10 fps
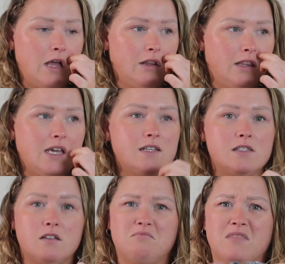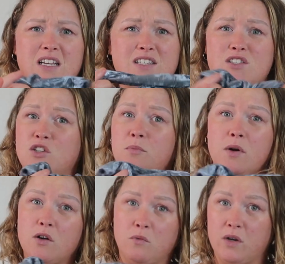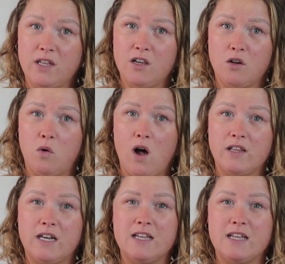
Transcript: These is really good quality.